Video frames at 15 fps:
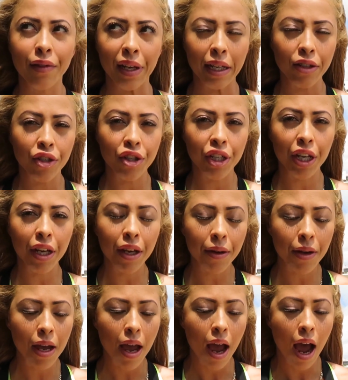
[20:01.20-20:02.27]
of next
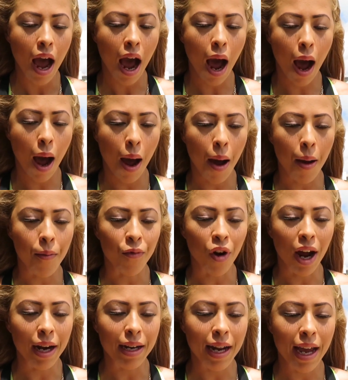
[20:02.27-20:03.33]
year.
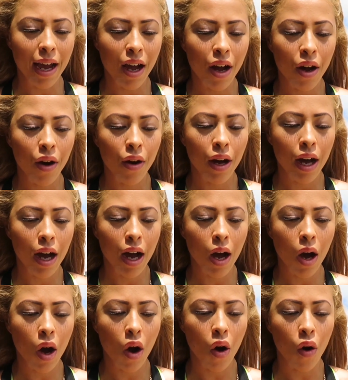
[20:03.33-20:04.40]
Right now,
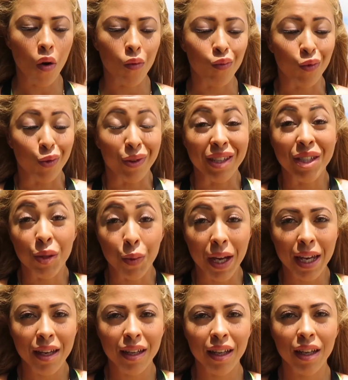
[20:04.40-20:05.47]
well, this
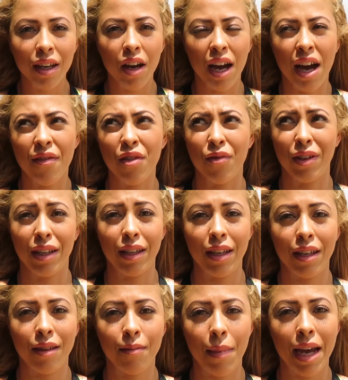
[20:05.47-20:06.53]
week, I haven't
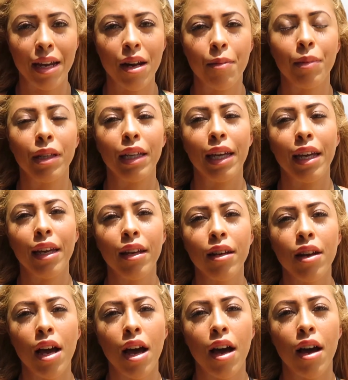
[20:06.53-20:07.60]
really made a
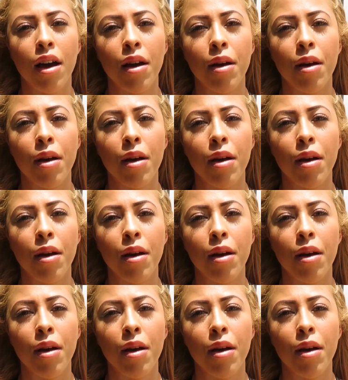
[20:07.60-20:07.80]
plan.